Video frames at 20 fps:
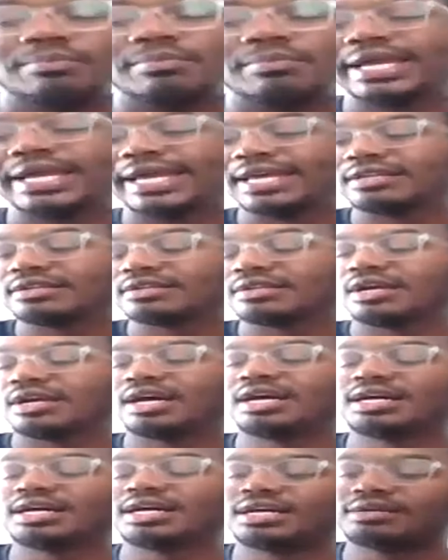man.
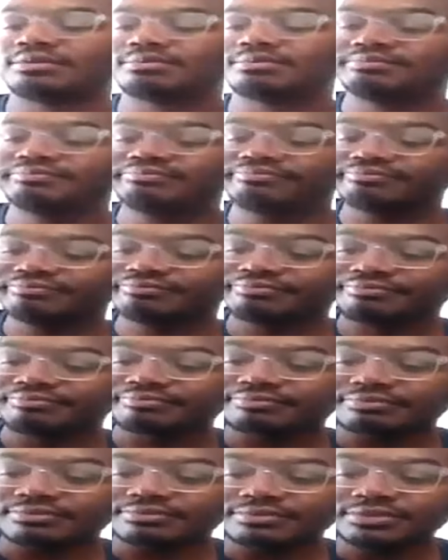Um,
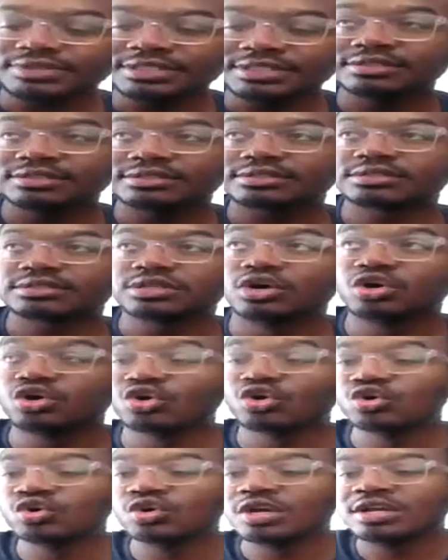
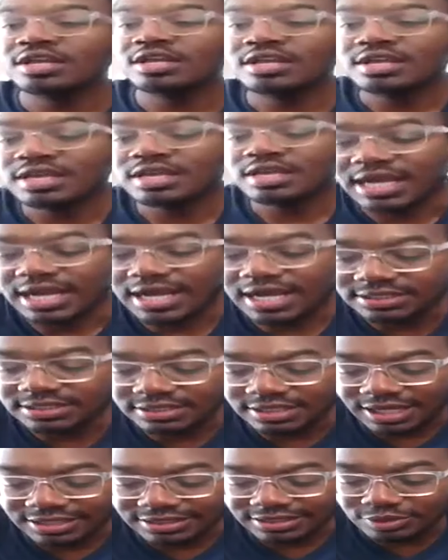so I
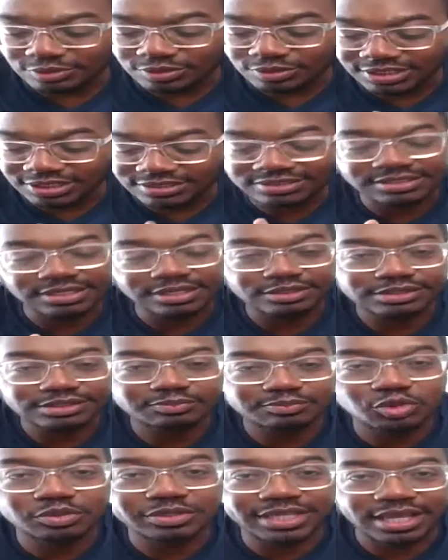I do these sales
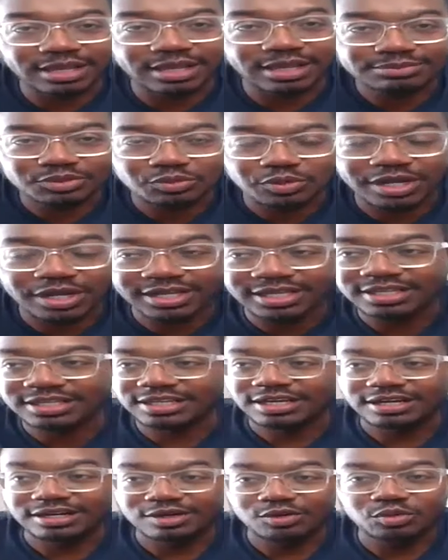boot camps, right?
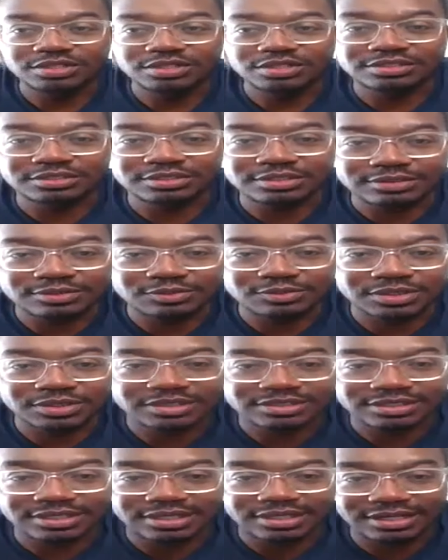Uh, which
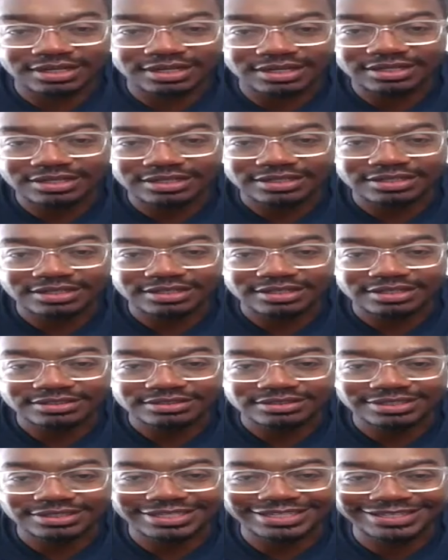which uh, is